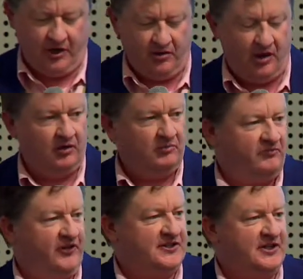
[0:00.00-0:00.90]
We had a
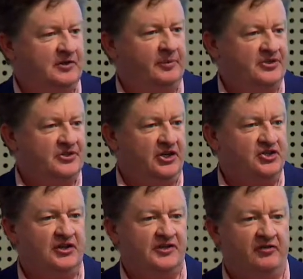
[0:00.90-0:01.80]
fantastic
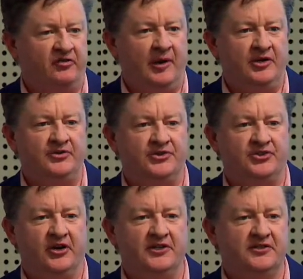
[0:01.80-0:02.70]
presentation yesterday from Andrew
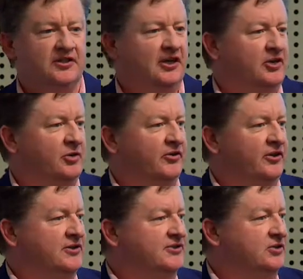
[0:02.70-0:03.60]
Street, who I
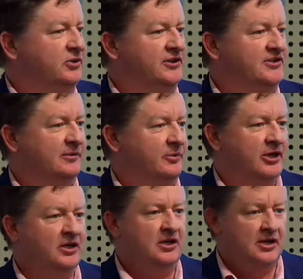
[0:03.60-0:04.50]
think is still here
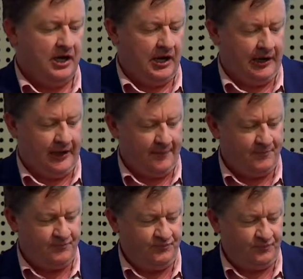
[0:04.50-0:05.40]
somewhere,
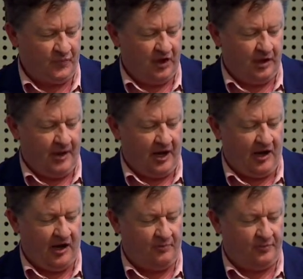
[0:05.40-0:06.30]
about
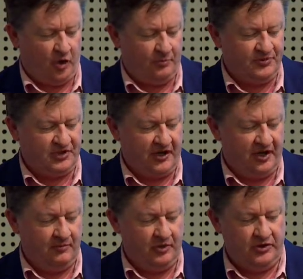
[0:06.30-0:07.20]
how PROMS data
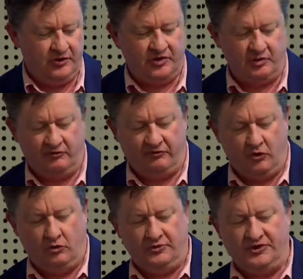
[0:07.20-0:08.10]
can be used to
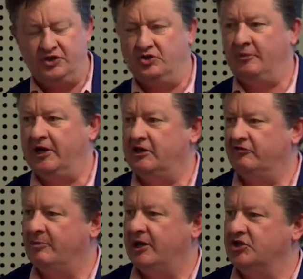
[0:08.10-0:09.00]
inform decision-making
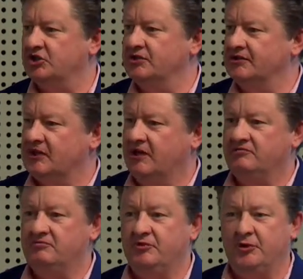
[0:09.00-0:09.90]
for patients.
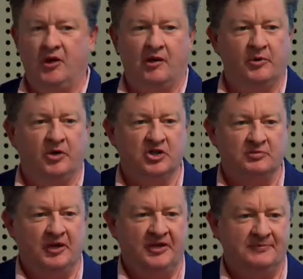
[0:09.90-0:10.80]
And through that, we got
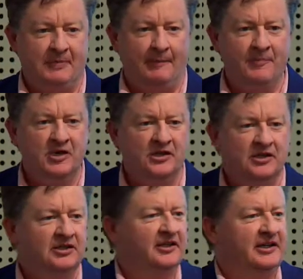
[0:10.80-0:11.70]
to meet his mum.
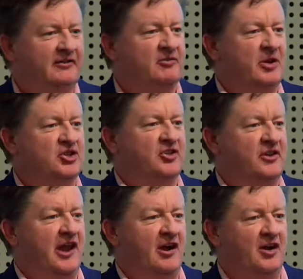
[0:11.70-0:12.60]
He never mentioned
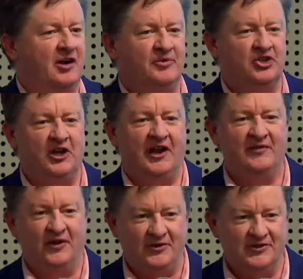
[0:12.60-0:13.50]
the outcome she had,
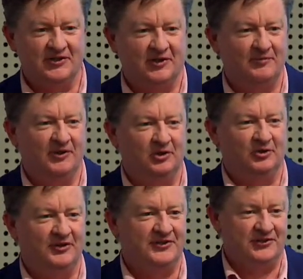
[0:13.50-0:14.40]
though, so I'm a little
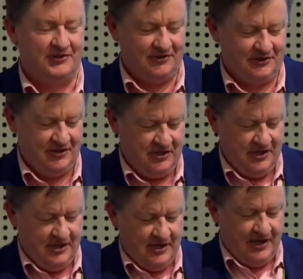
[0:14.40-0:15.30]

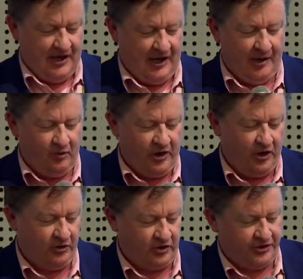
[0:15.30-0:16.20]
concerned. We
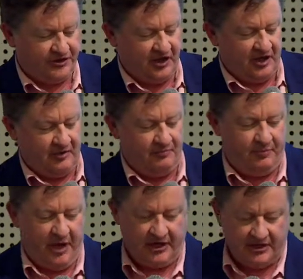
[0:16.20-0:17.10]
heard Christine
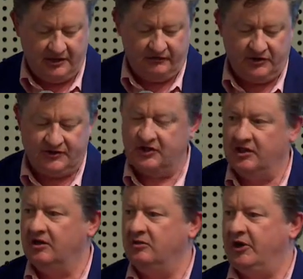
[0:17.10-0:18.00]
Bennett give us
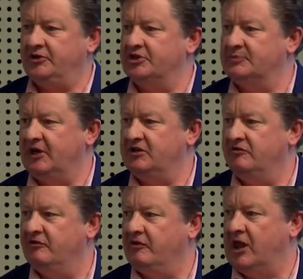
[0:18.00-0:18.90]
a
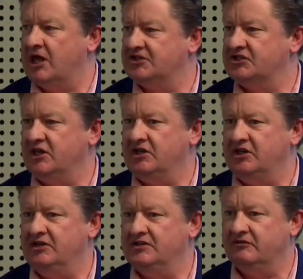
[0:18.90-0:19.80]
retrospective of the last 10
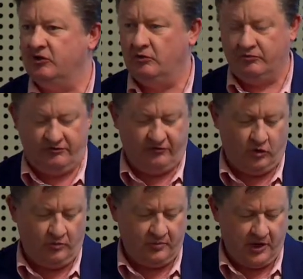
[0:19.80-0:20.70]
years of health
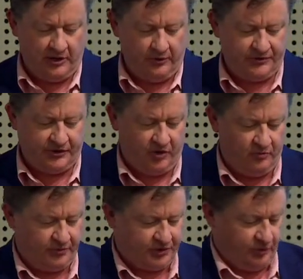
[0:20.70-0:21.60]
reform and also her
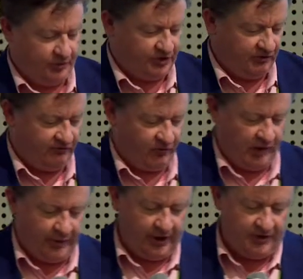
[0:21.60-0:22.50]
prescription for
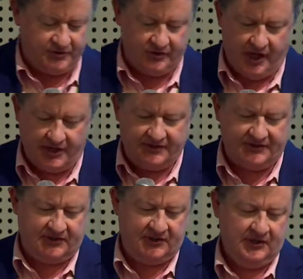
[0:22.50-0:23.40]
where we go to
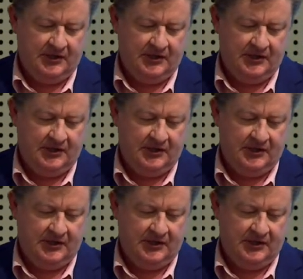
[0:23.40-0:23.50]
next.